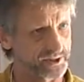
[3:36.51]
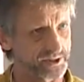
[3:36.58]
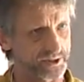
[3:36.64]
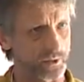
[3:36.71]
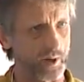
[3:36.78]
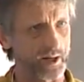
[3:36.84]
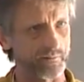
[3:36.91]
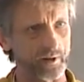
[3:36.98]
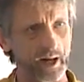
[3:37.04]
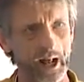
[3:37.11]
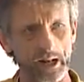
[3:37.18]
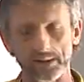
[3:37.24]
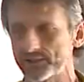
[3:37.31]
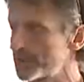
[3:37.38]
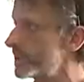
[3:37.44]
this grain of
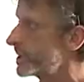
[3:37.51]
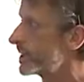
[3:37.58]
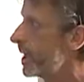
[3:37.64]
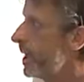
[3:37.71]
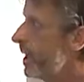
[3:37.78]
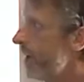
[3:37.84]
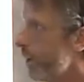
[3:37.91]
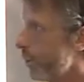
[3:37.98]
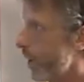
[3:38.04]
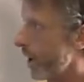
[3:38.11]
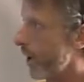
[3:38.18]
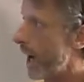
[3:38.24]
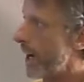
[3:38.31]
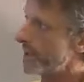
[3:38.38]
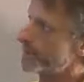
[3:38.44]
analysis.
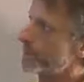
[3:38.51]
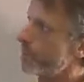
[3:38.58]
Whereas